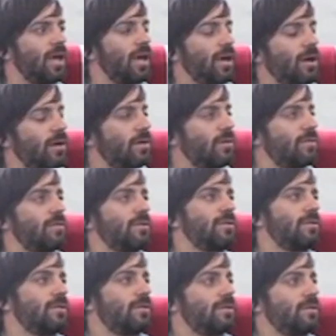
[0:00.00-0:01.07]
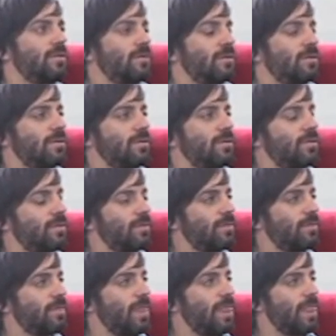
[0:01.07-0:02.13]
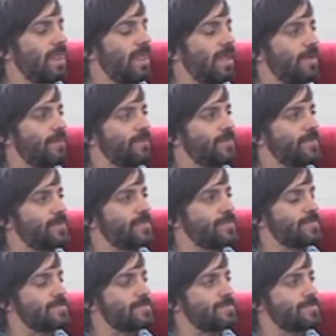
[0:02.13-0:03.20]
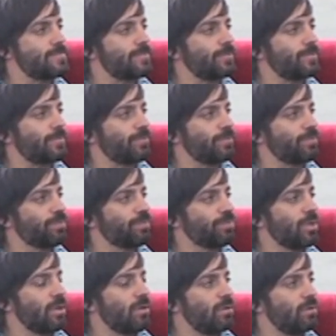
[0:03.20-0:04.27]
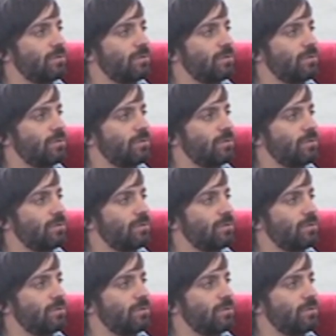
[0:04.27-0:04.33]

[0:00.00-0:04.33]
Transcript: No words are spoken by the person on screen.